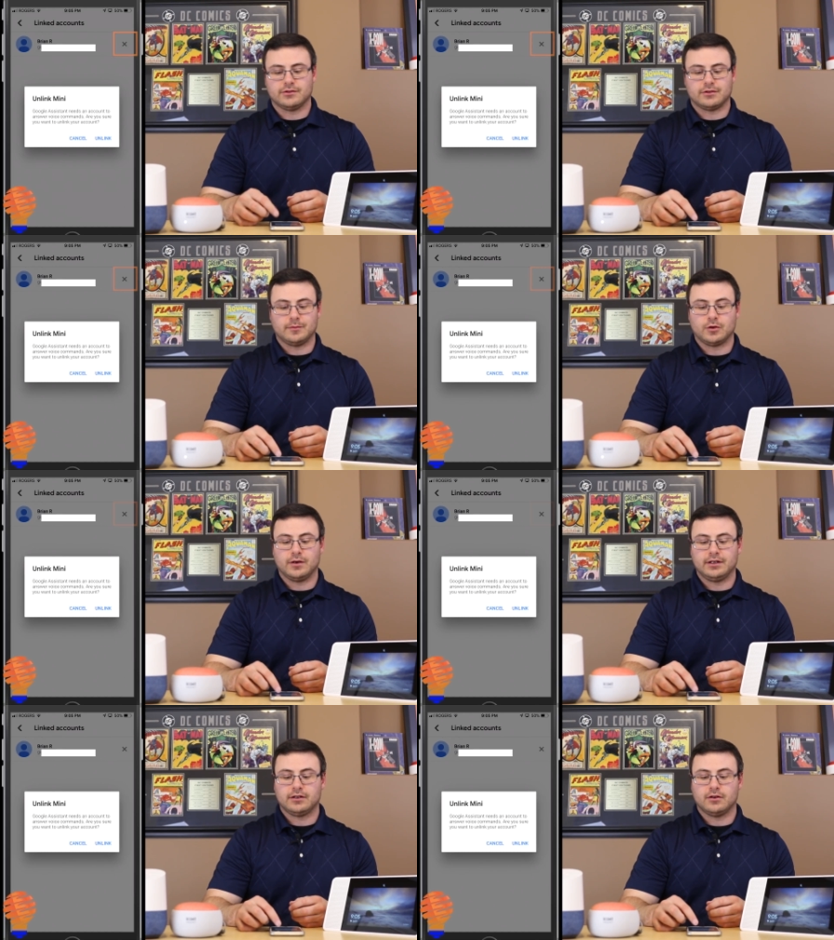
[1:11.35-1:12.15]
So I'm
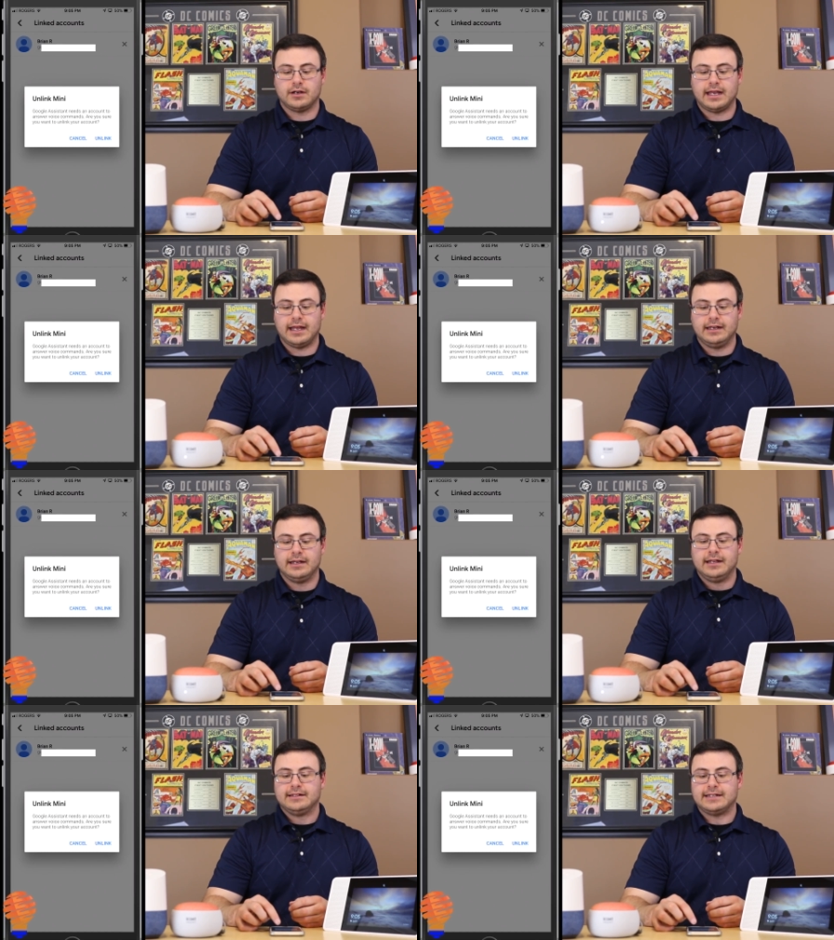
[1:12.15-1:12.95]
going to go ahead,
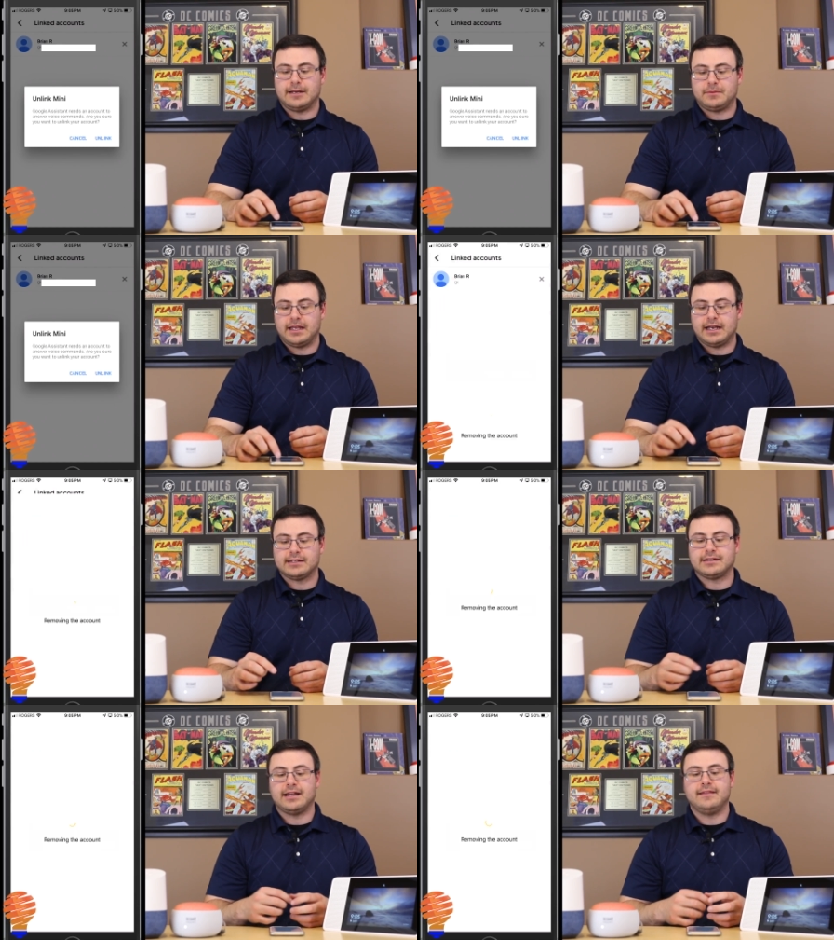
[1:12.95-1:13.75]
tap the
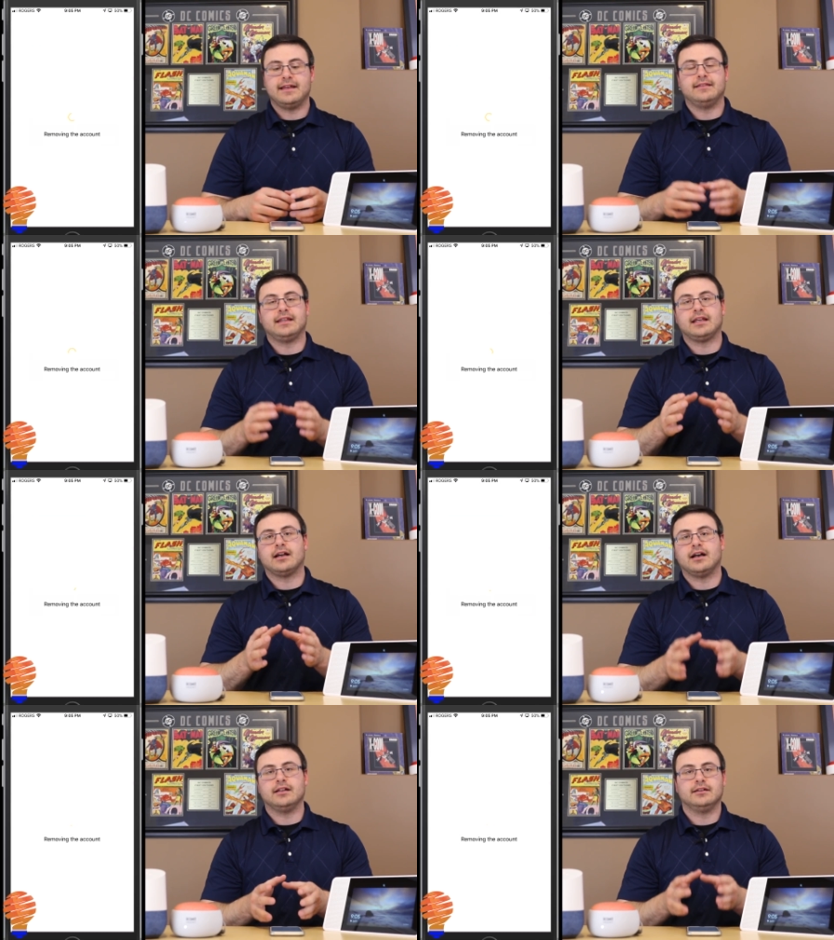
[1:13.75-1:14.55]
X and then the
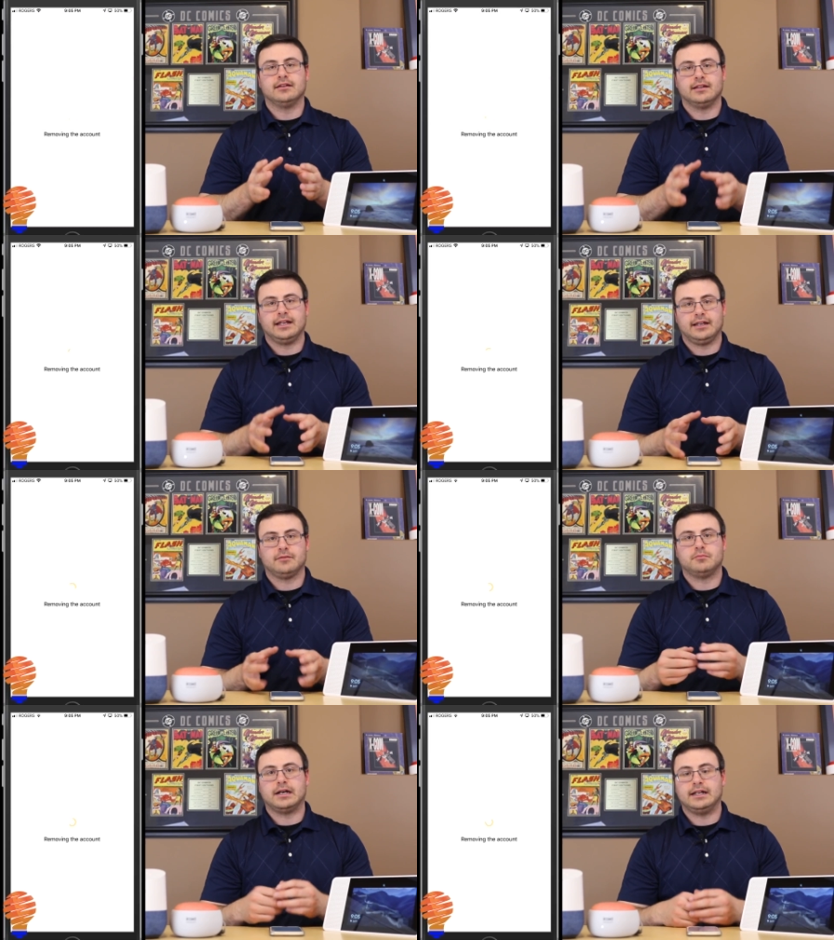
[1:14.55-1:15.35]

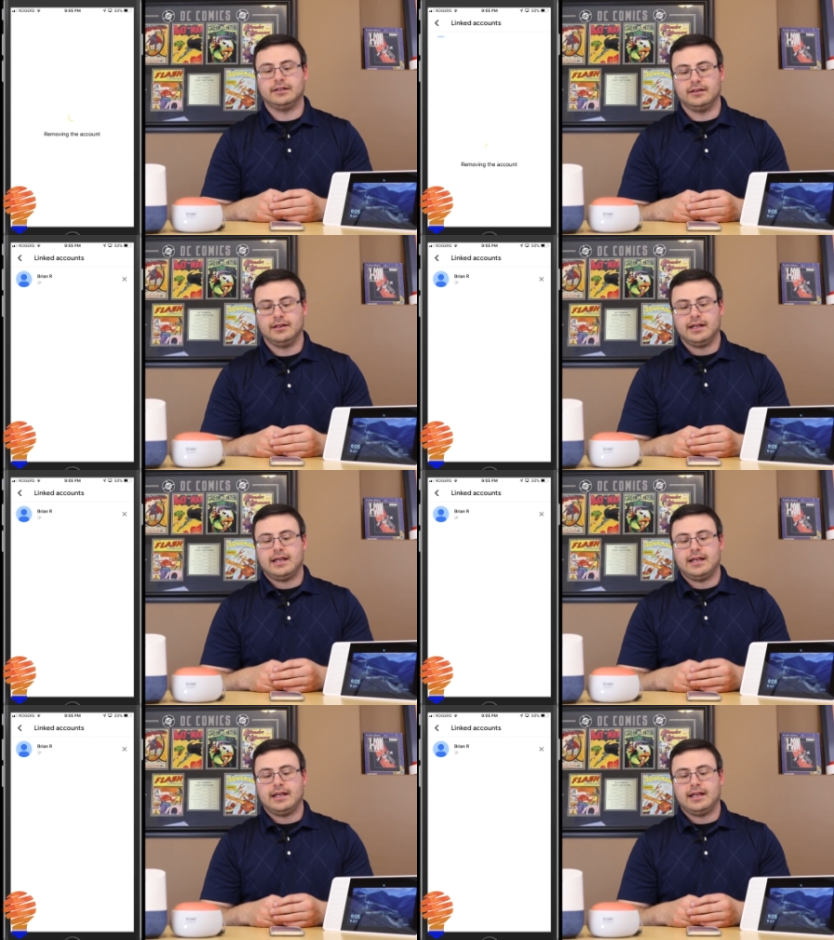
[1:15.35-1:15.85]
unlink button.